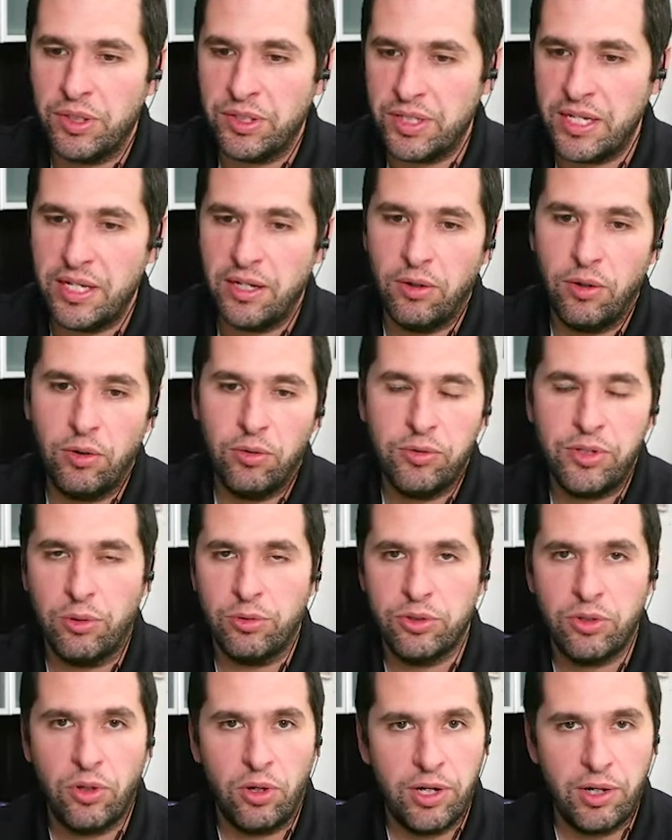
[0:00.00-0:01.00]
a deal. You
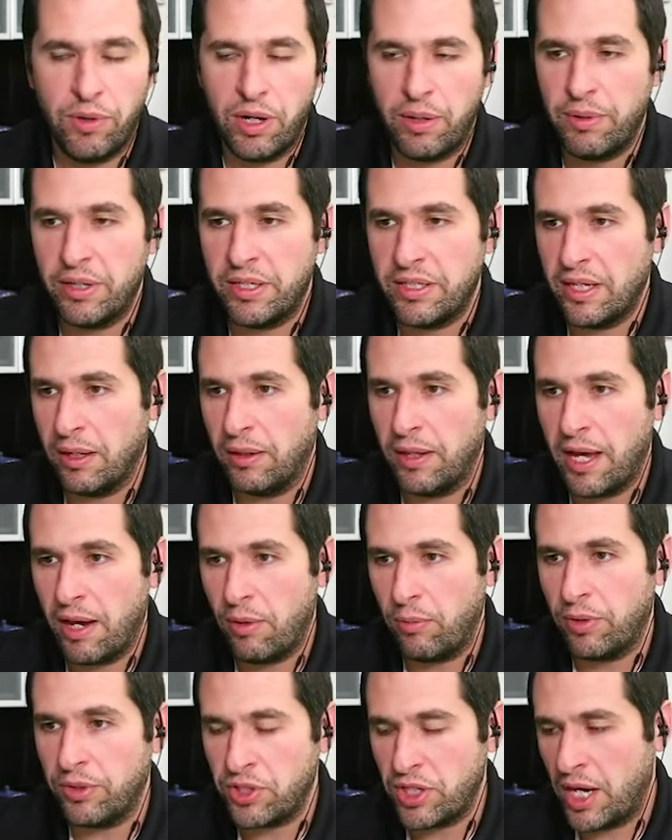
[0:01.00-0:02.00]
know, Saudi Arabia did a
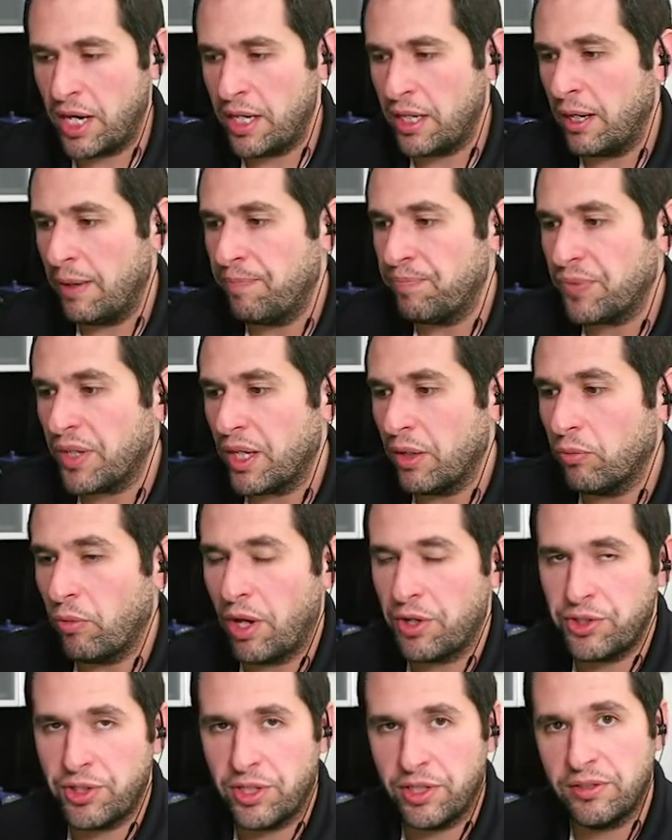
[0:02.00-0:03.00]
lot with China.
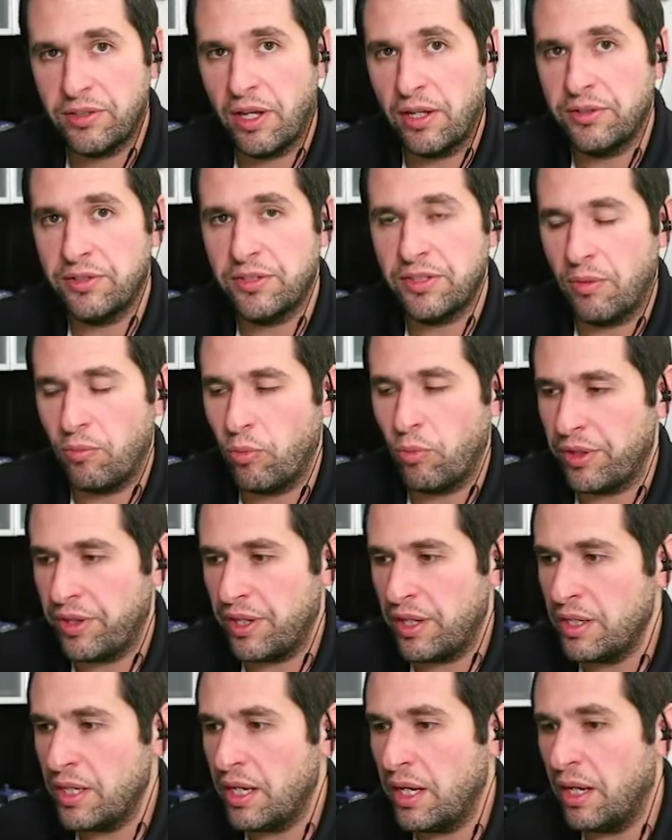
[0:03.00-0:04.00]
Russia has done some with
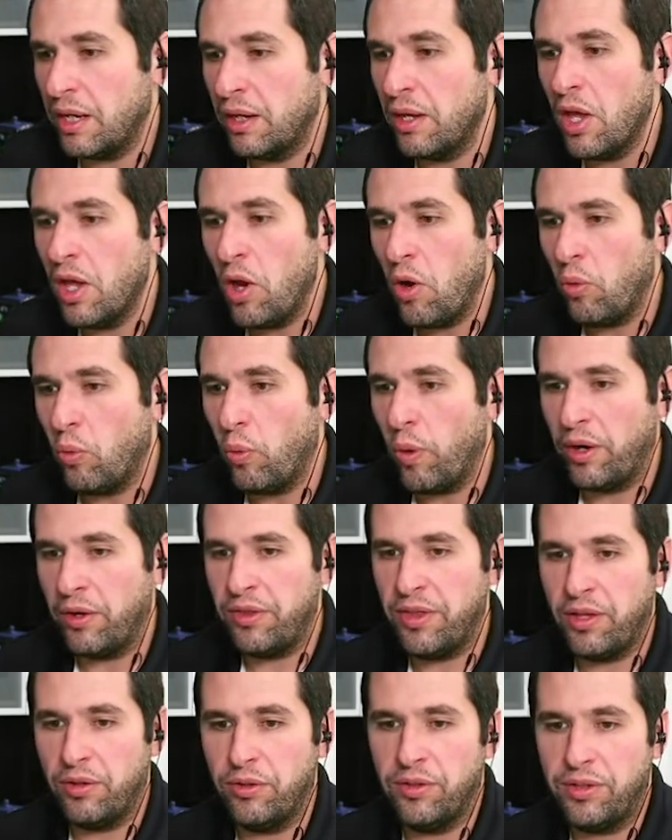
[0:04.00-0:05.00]
India,
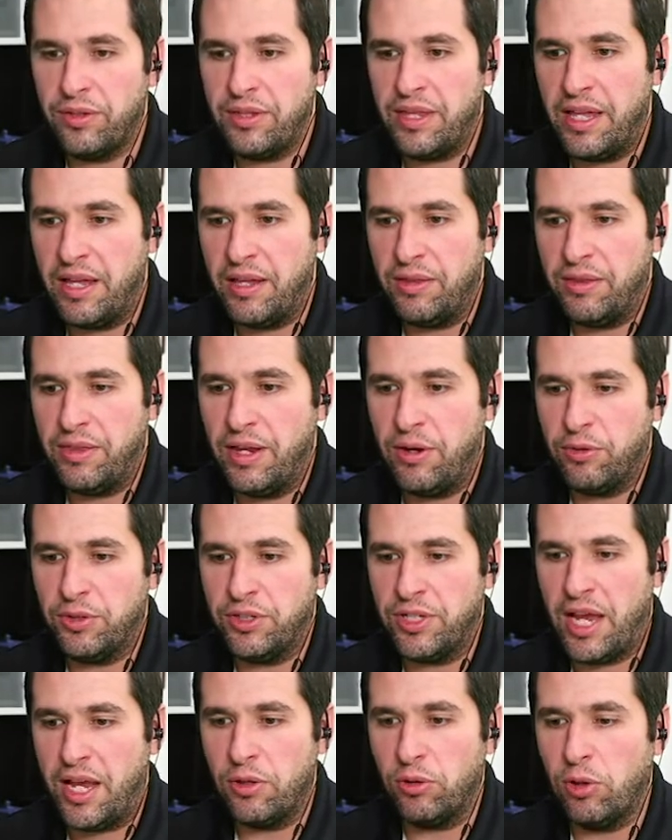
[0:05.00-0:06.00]
where they'll they,
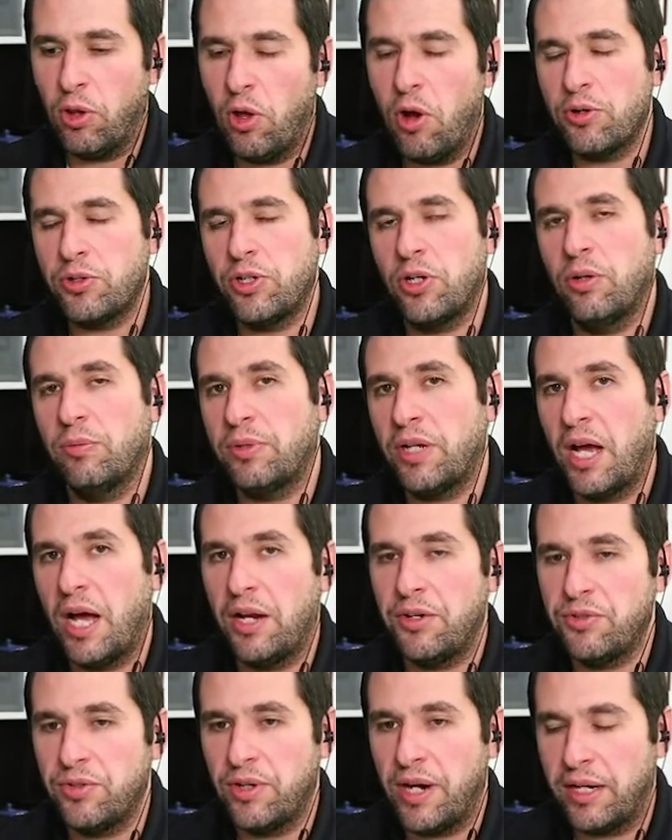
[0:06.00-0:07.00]
there's a long-term
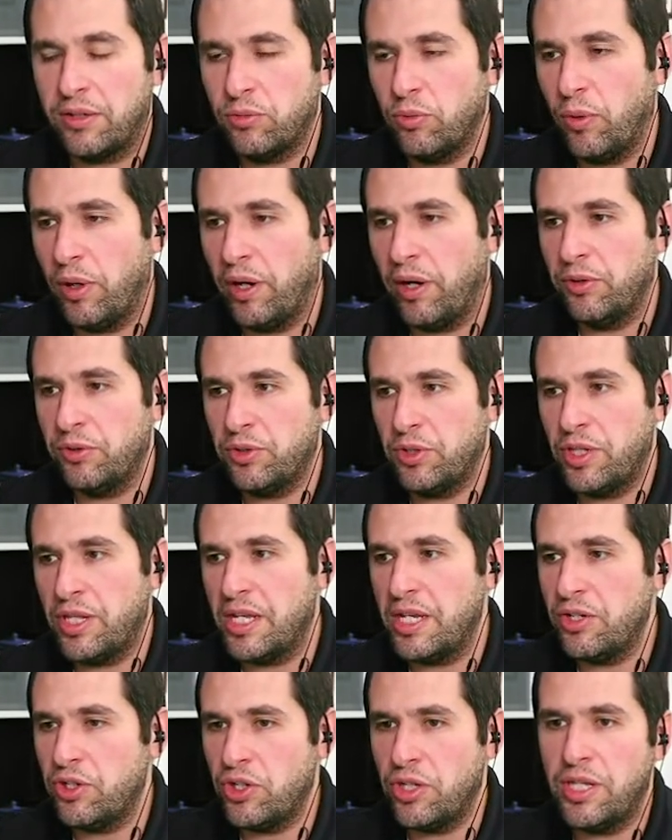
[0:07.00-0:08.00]
contract where
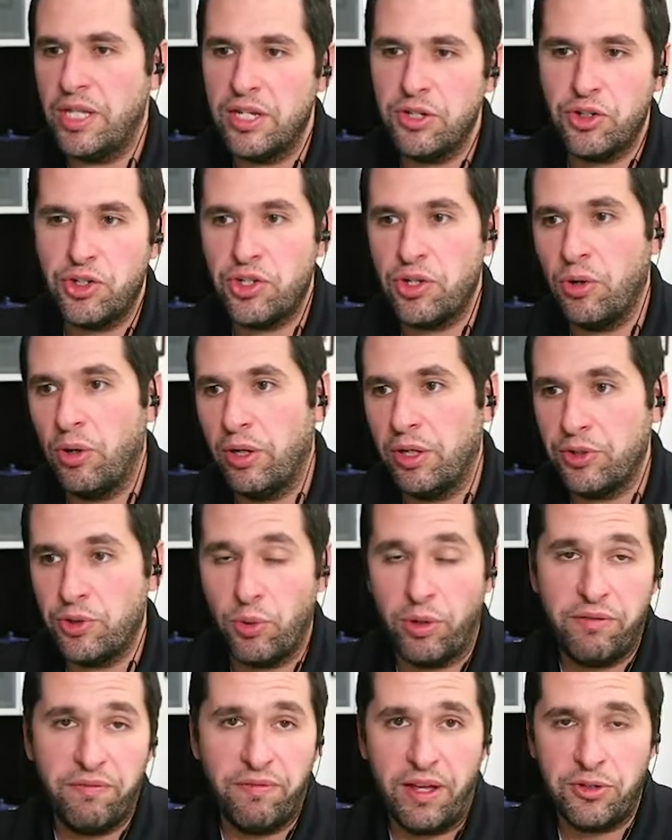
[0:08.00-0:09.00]
these these jo
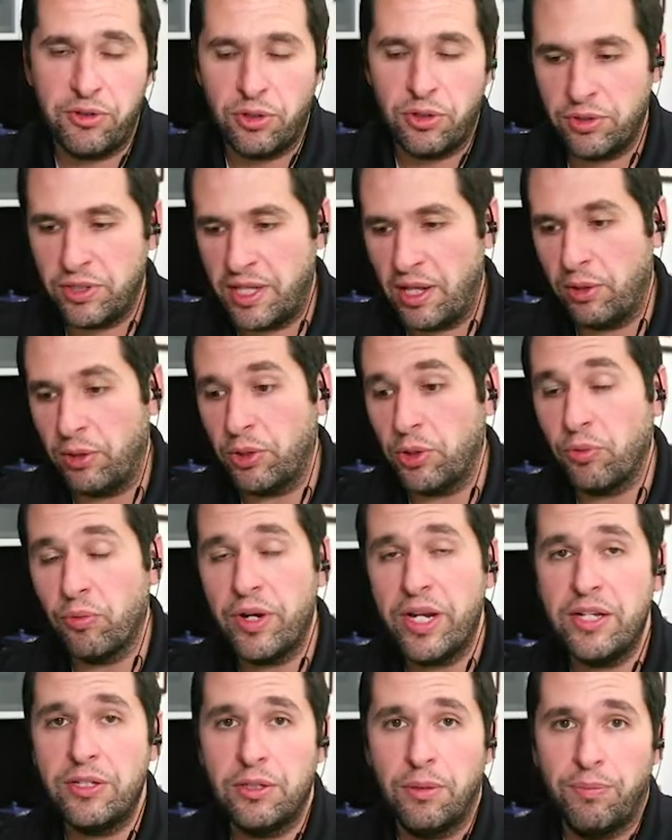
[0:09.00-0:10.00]
joint ventures they'll
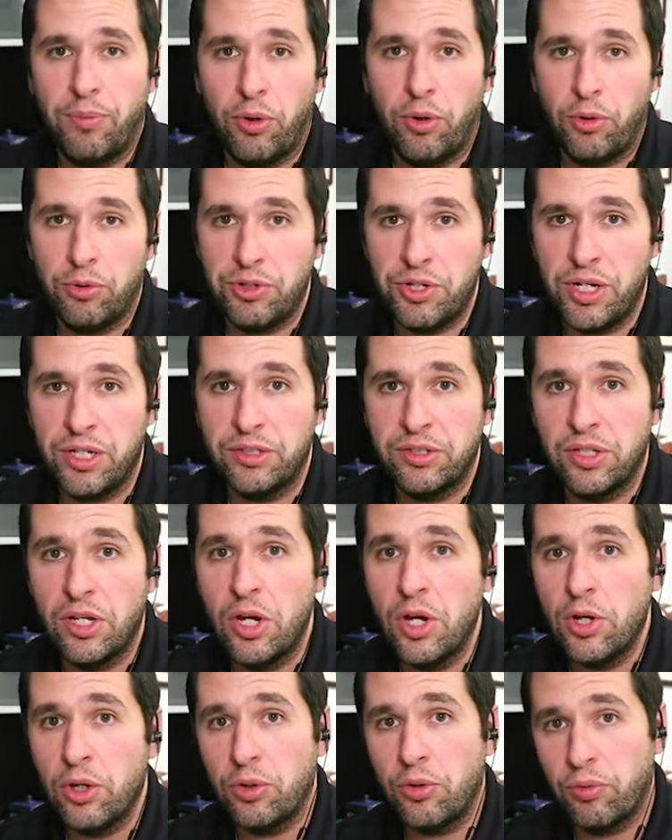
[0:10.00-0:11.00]
agree to purchase
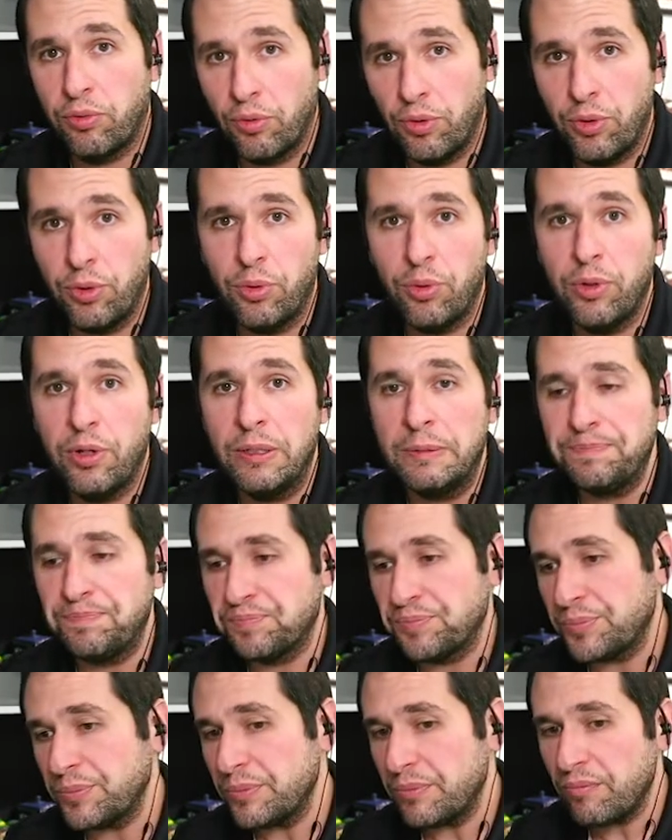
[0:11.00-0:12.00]
crude
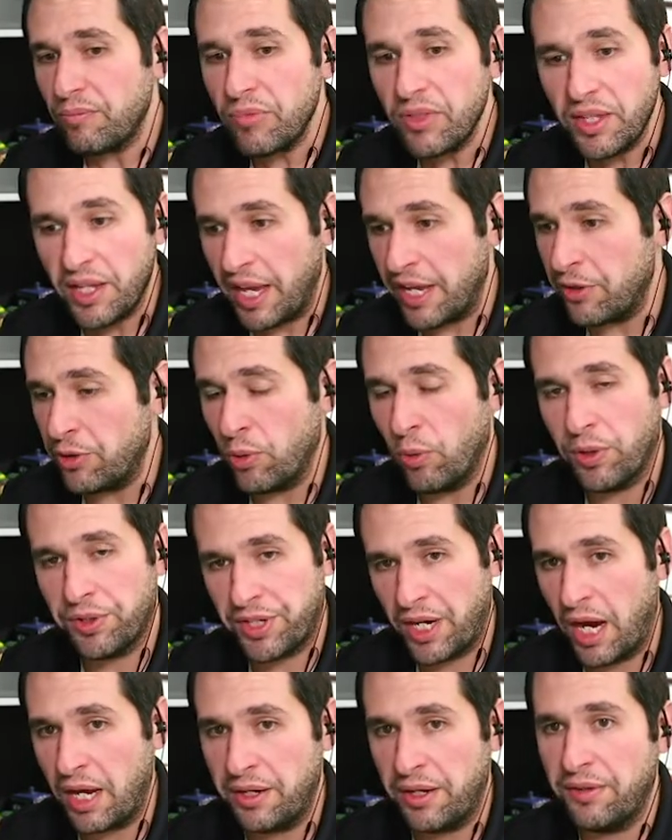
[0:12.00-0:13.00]
and or
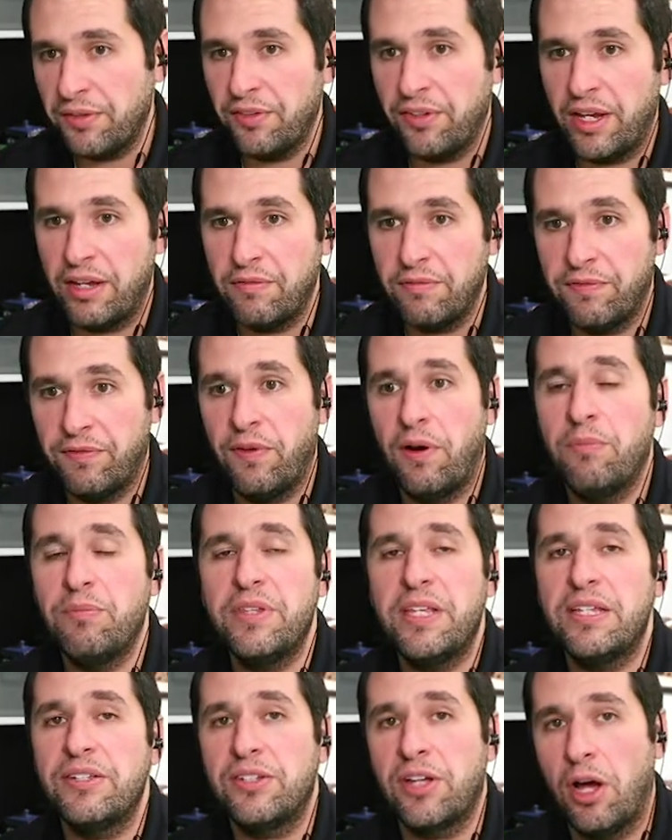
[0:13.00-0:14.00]
condensate from
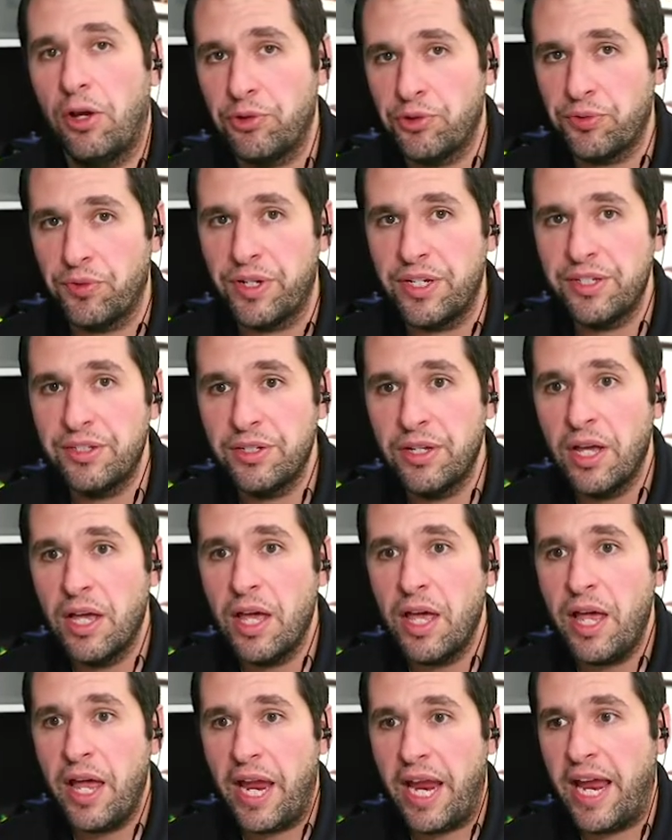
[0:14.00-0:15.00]
these countries
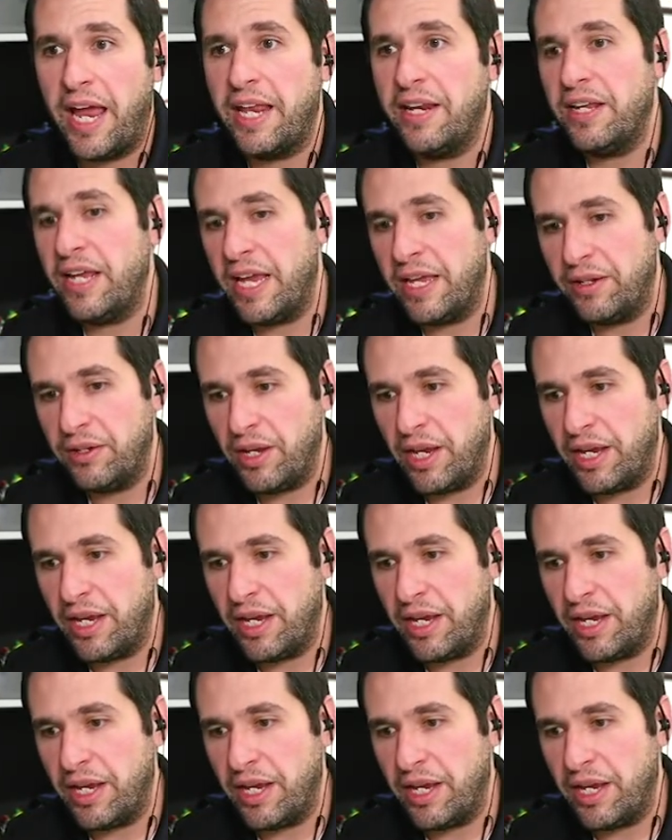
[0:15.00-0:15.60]
and it